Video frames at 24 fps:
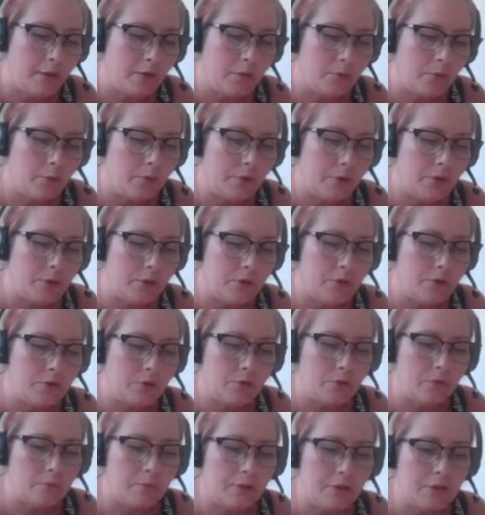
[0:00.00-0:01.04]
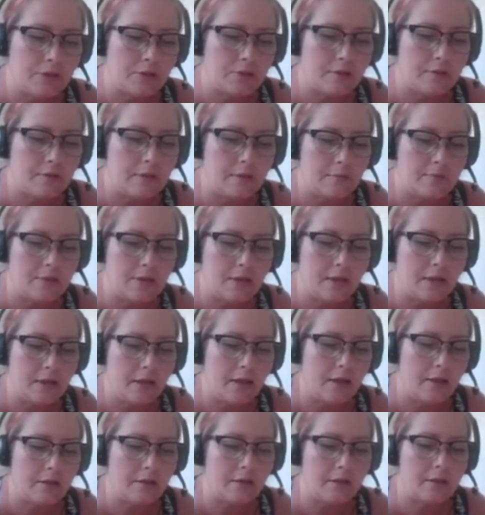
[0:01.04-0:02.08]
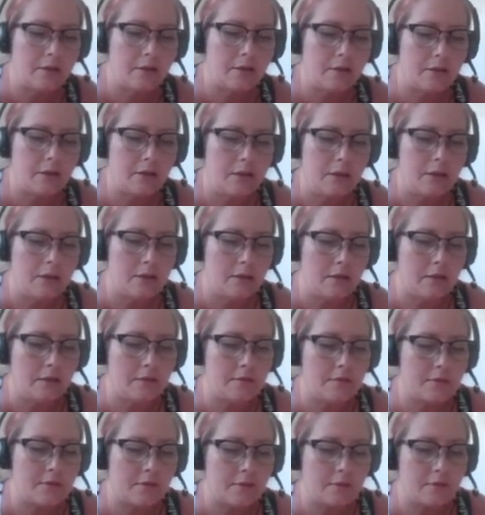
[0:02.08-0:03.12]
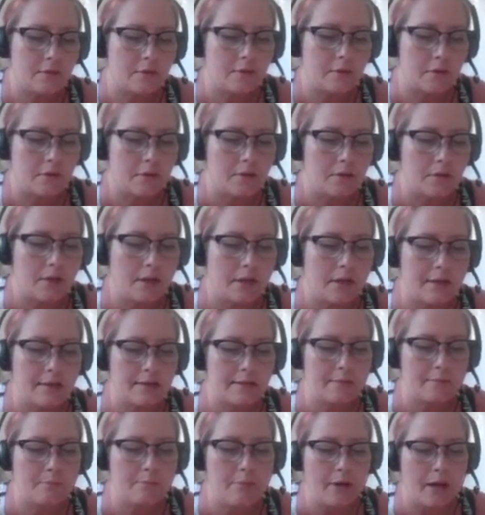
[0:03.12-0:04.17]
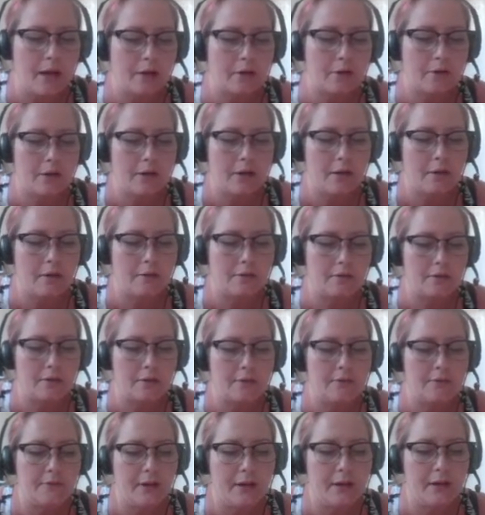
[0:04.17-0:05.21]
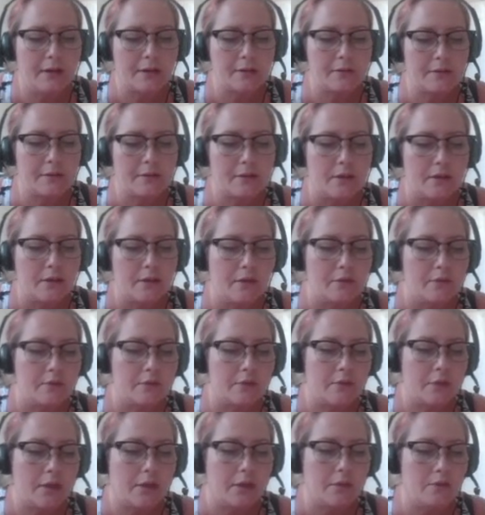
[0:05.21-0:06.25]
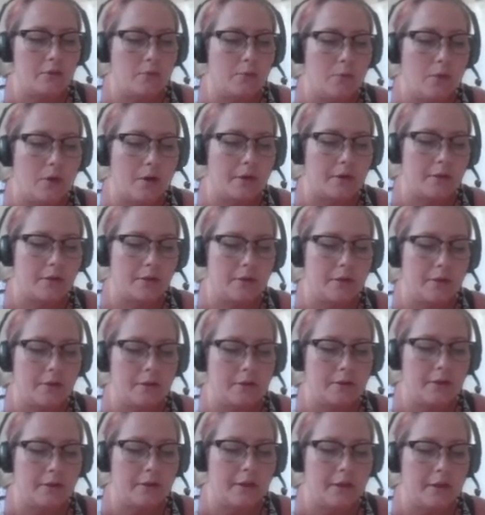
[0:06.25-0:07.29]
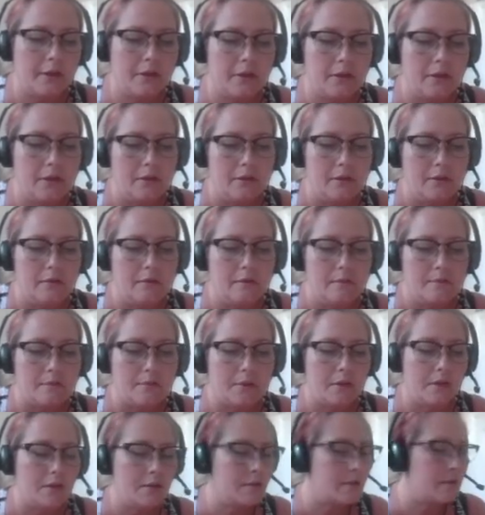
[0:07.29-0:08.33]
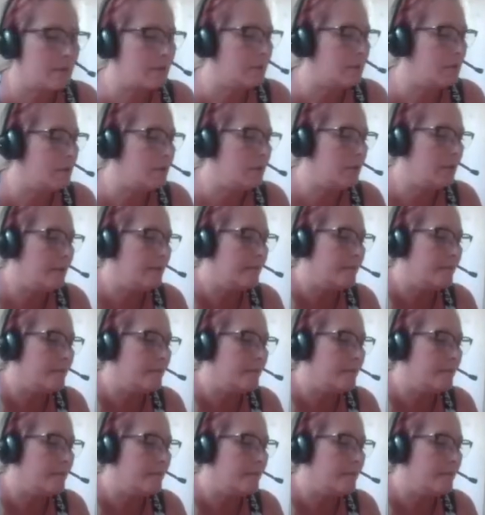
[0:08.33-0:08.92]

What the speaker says: when you do a bunch of them together, it gives a nice background effect for kind of watercolory, kind of squidgy.